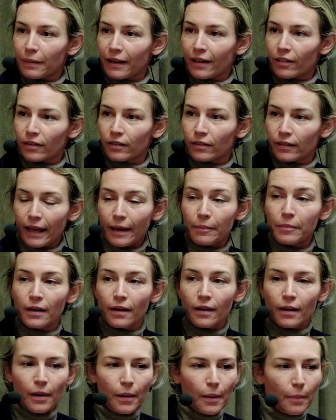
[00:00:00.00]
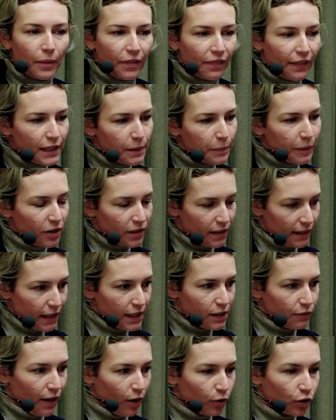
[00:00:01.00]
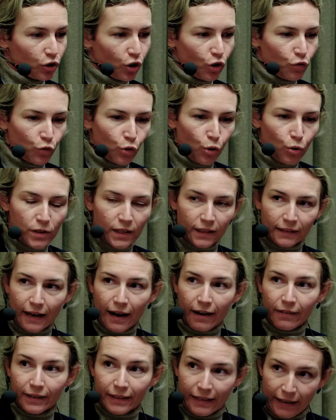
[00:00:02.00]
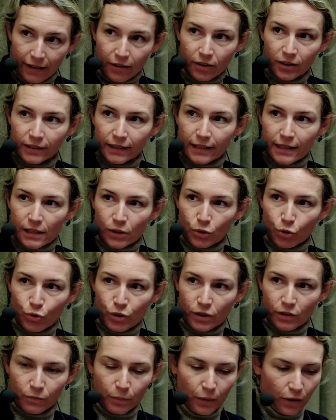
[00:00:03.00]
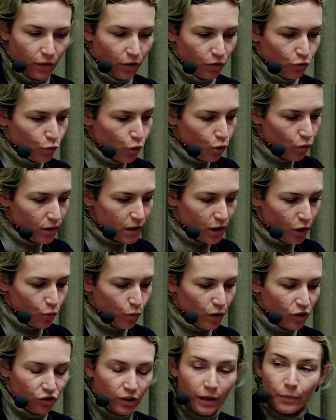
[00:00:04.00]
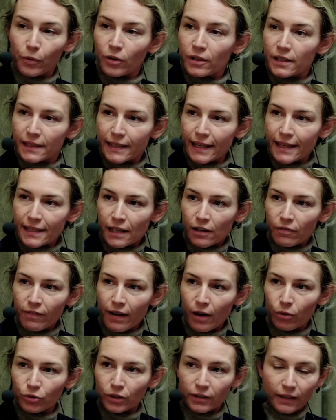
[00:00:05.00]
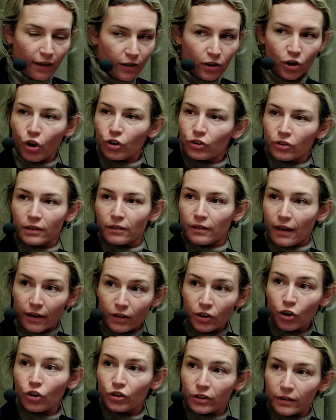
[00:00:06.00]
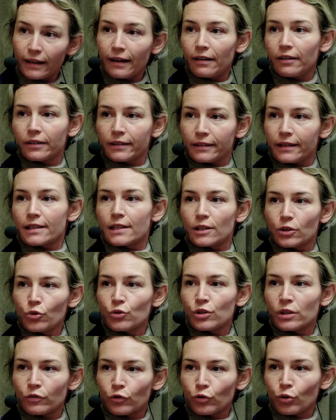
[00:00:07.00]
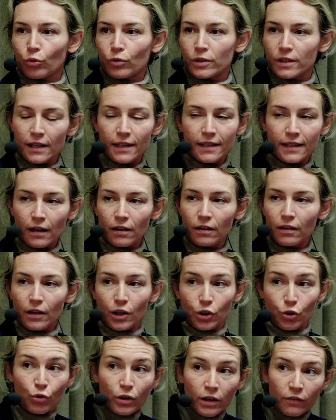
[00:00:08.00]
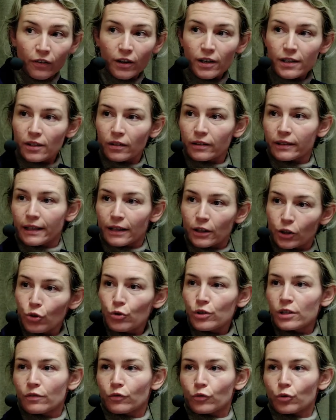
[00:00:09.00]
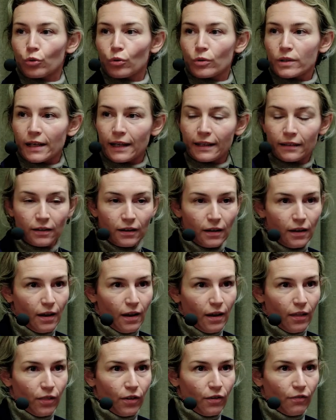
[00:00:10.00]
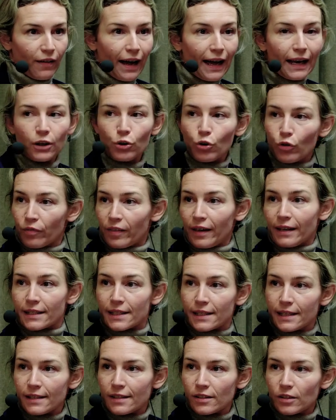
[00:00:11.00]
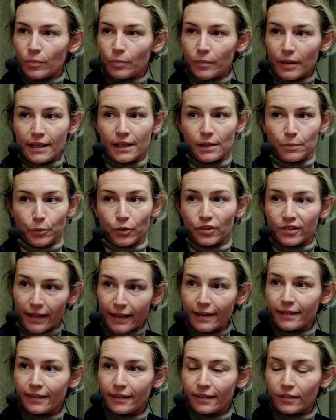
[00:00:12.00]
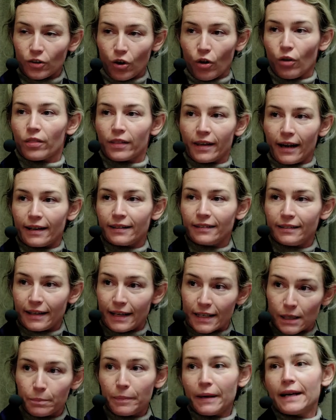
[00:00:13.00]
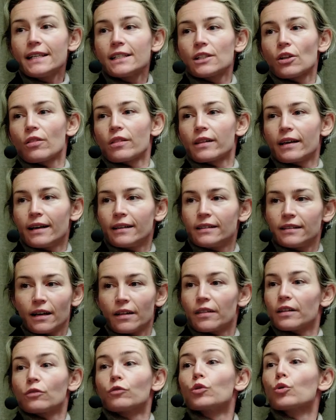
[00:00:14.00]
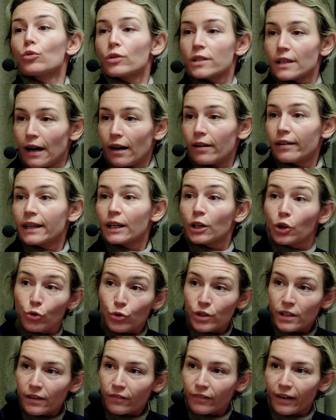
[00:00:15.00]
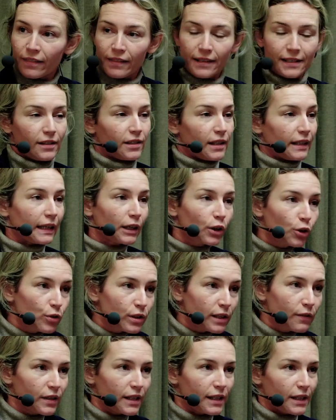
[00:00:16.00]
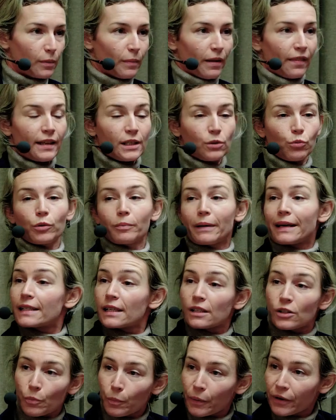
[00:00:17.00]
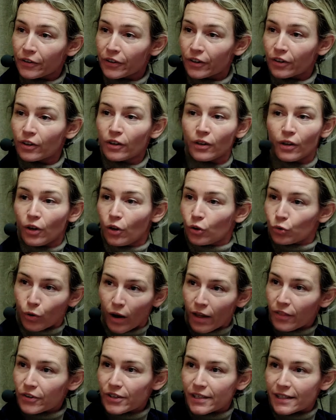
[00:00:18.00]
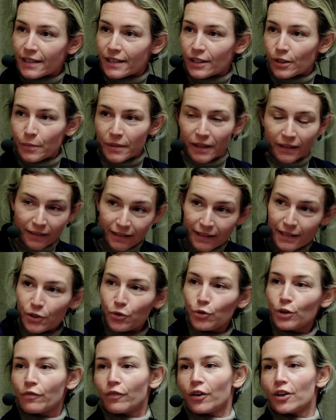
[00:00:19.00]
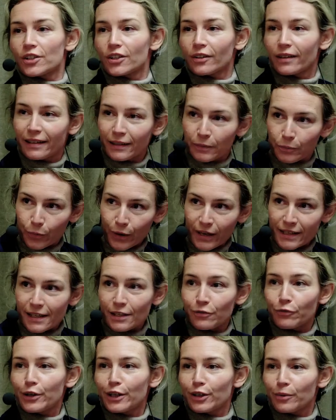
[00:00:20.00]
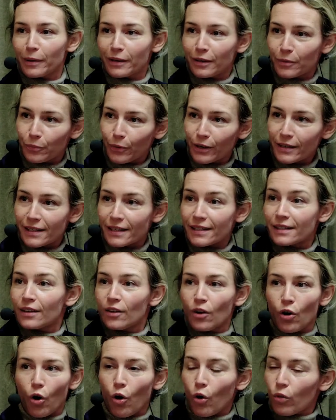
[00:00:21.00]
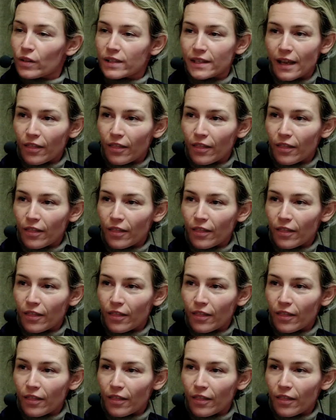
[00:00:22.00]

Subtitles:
and play the game. But that's because that's founded on rules that are inherently exclusive. But the rules on which liberal states are founded are not inherently exclusive rules. These are universally inclusive rules. And the value of that system is protected on the idea, is based on the idea that rules are inclusive. And this is an inclusive system. And that's what makes it superior to other systems, that it is universal and it praises freedom and it praises all these